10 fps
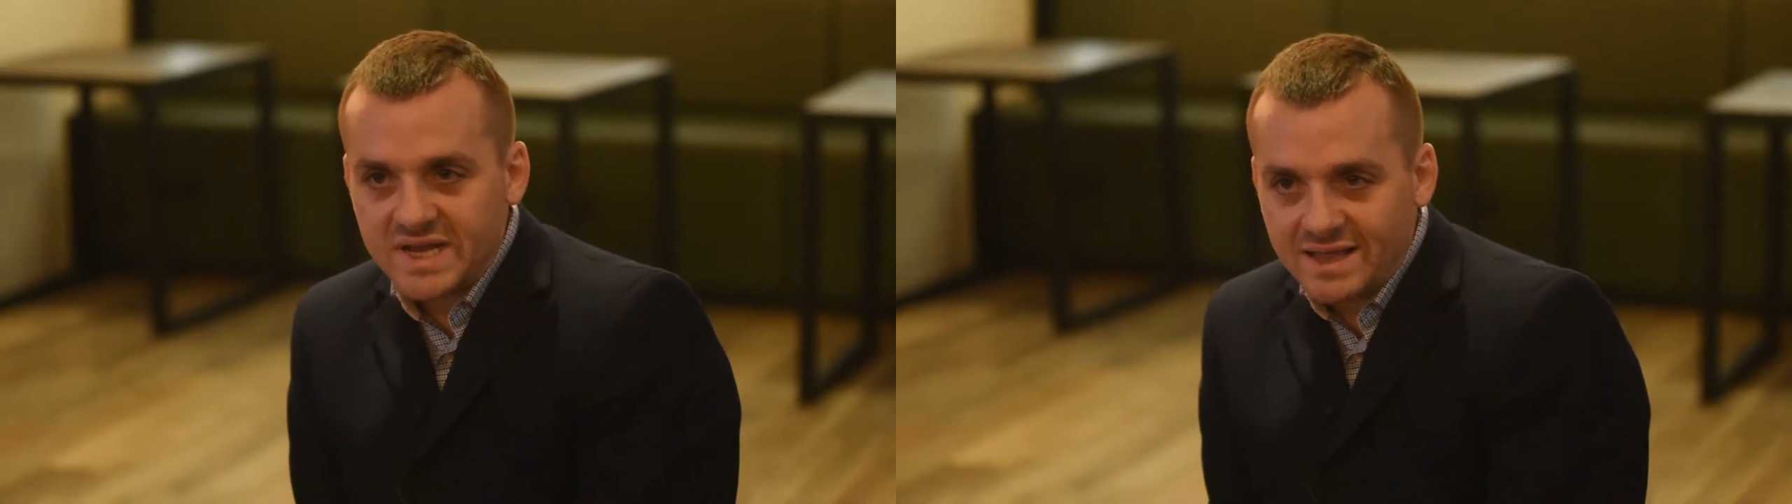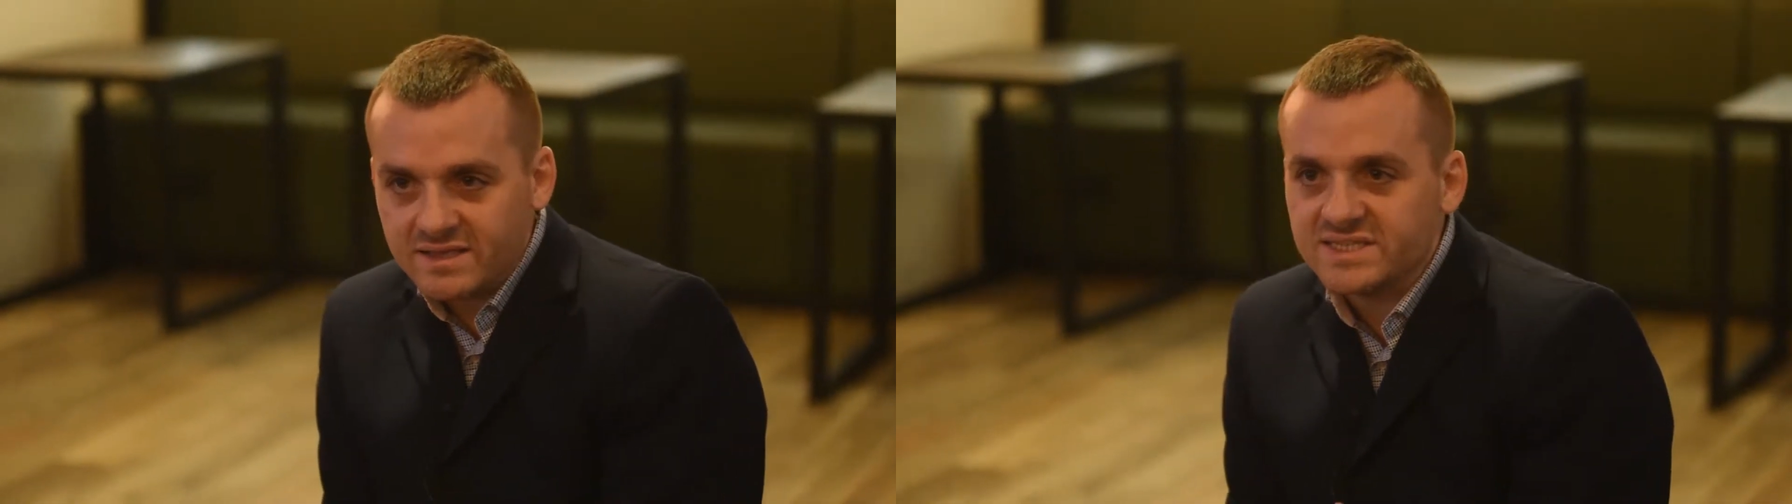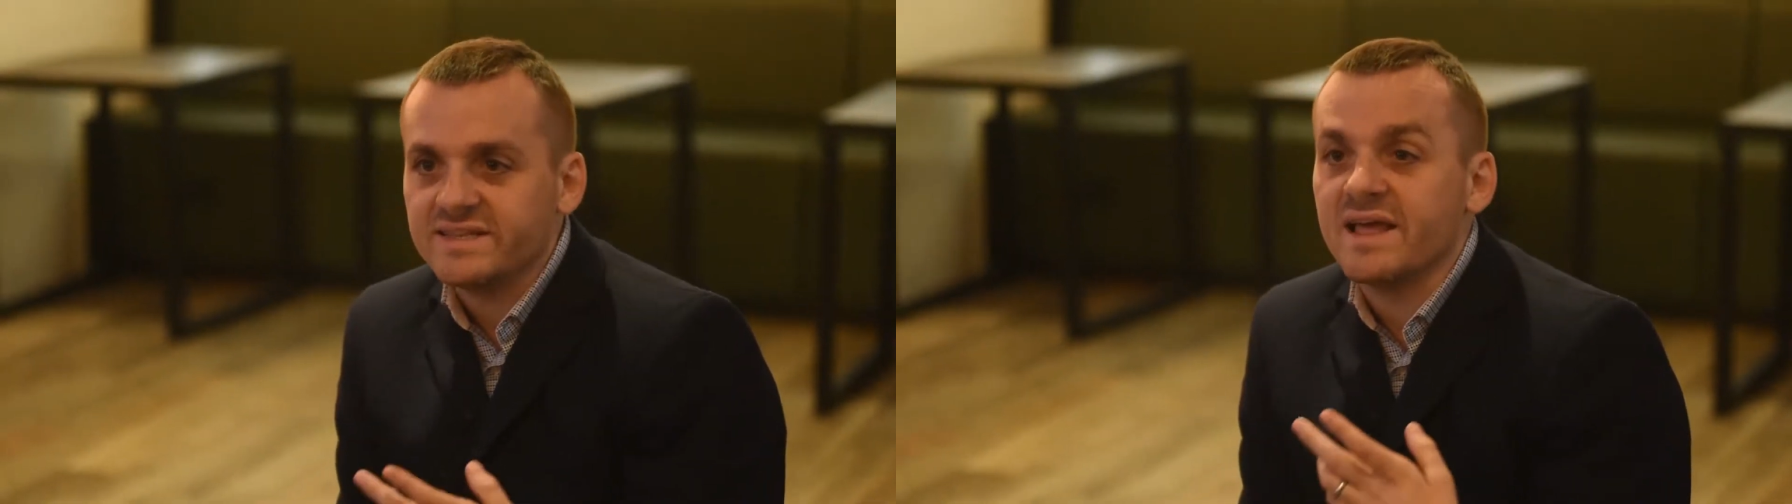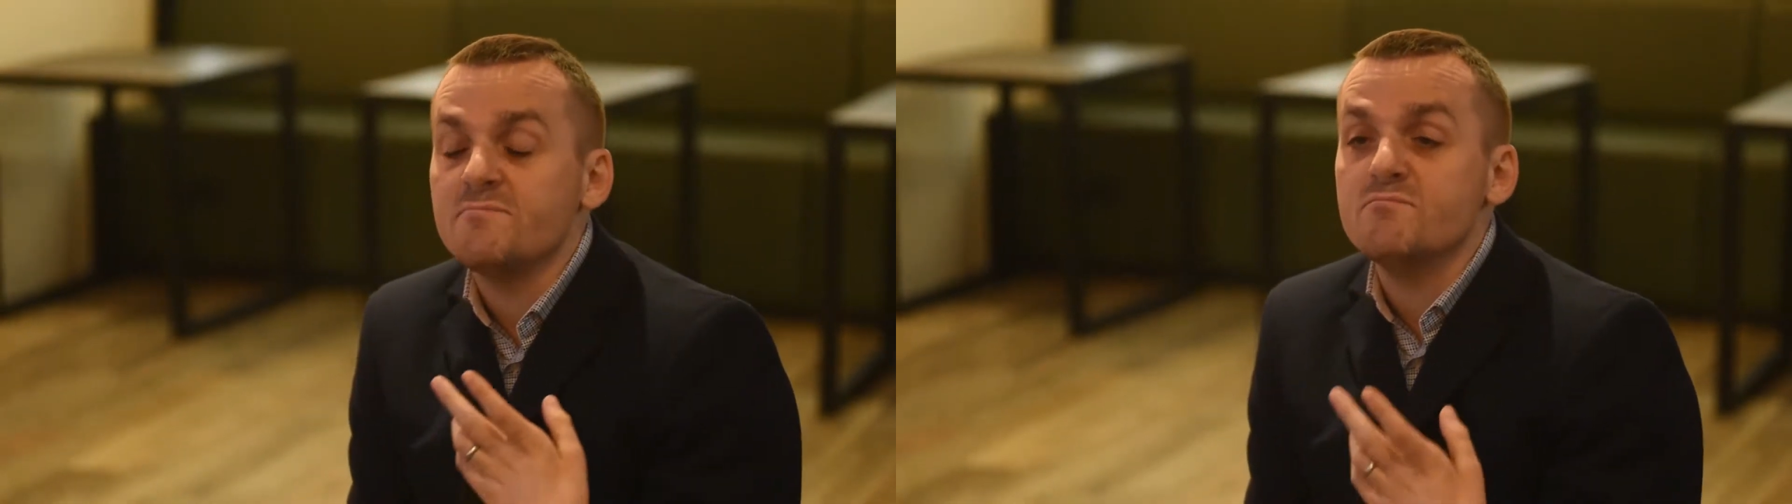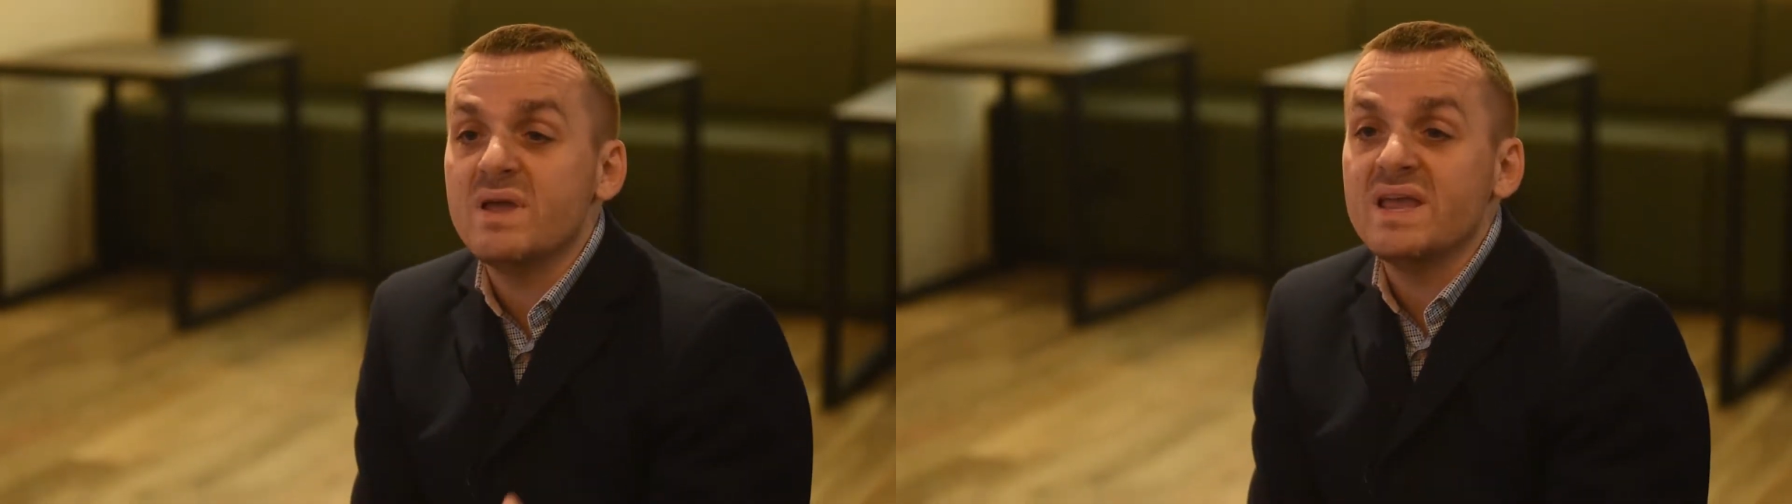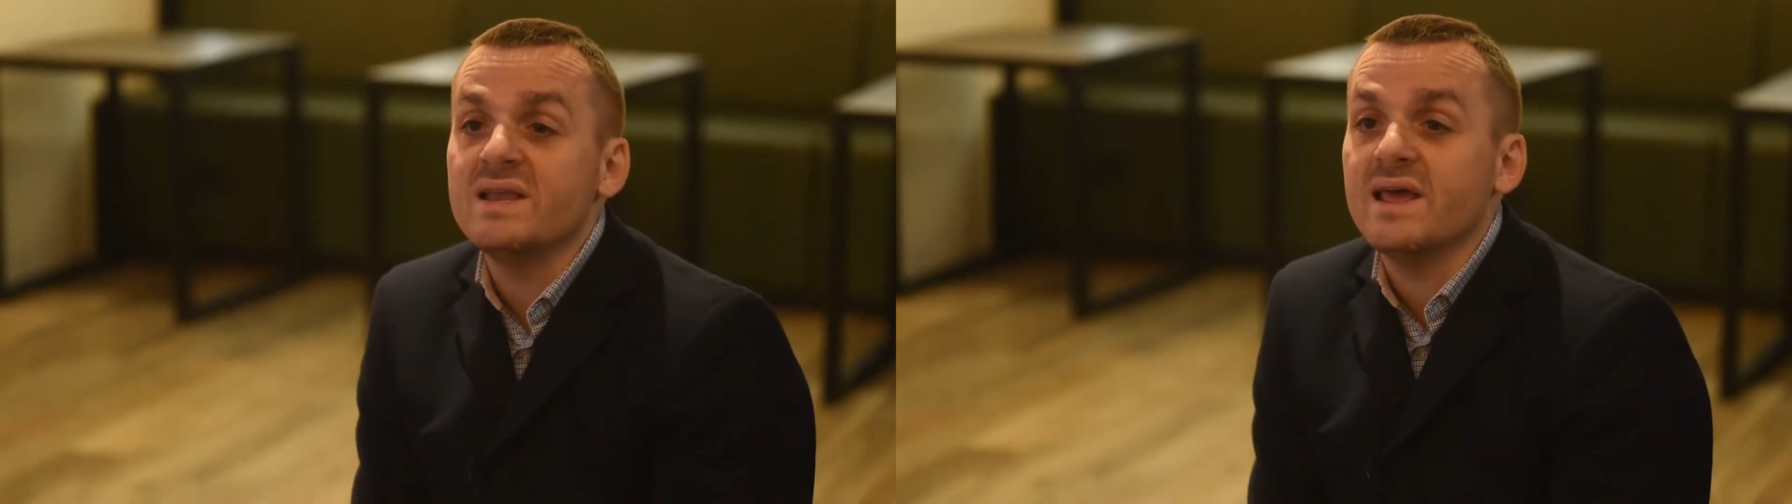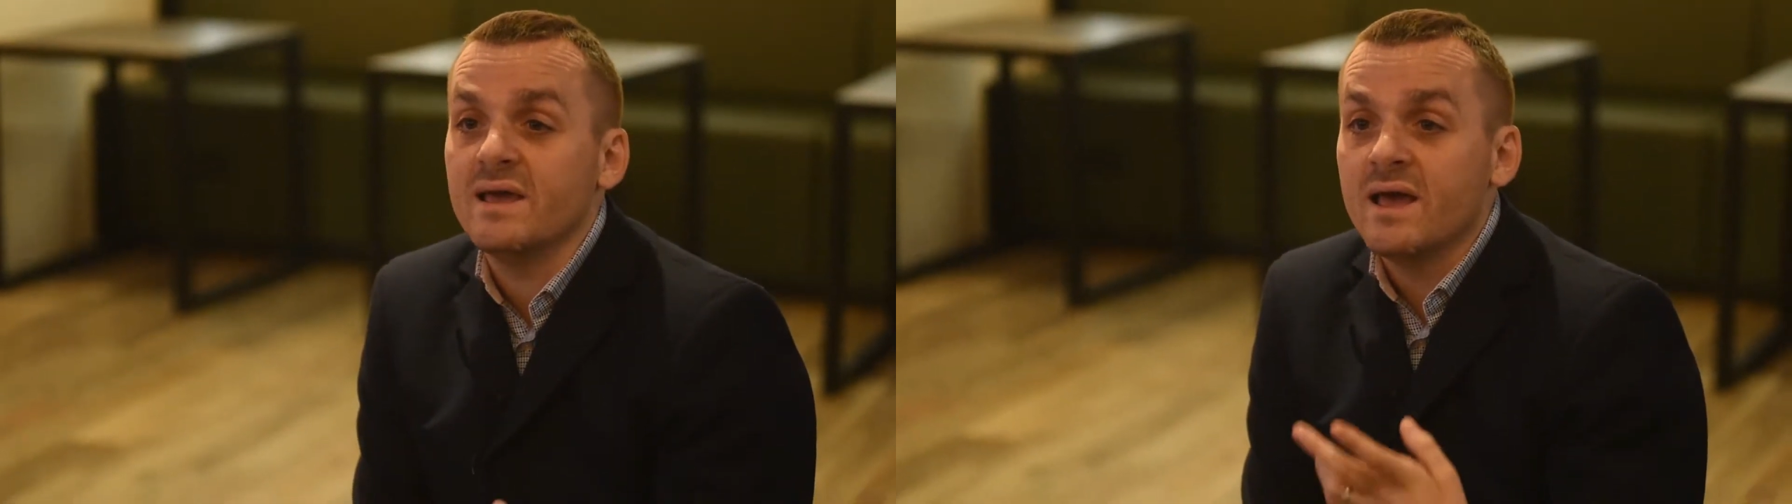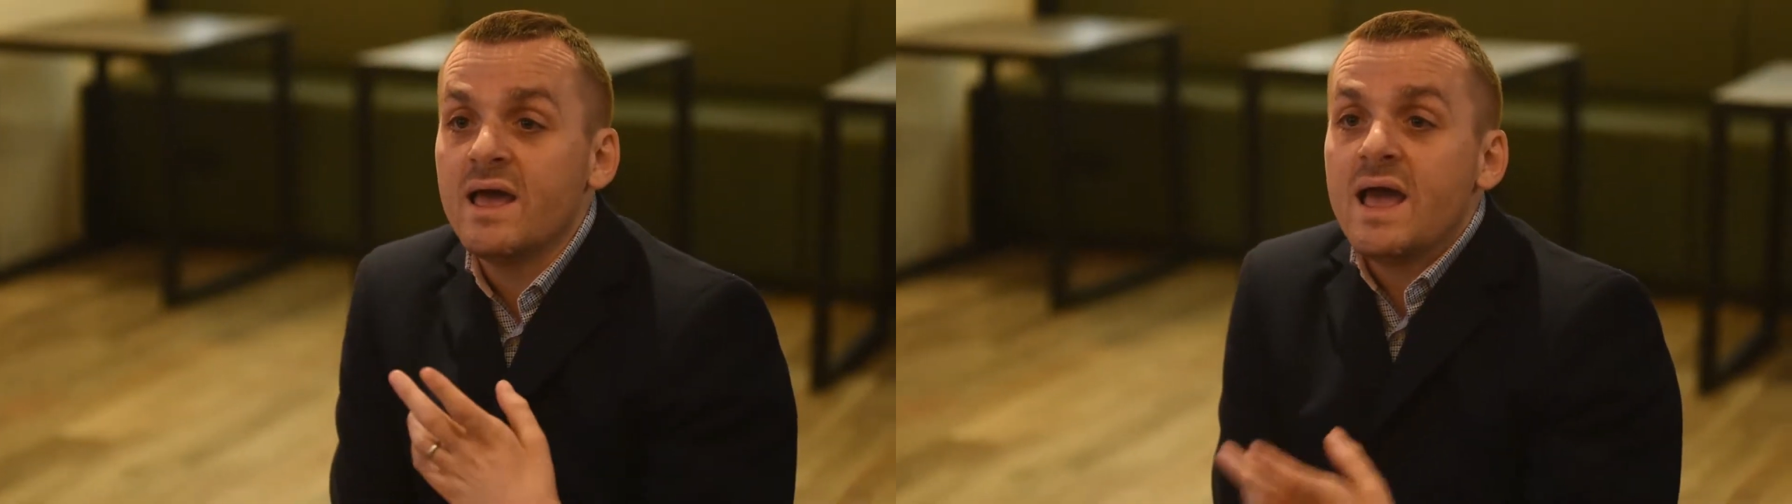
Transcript: talented, they mean it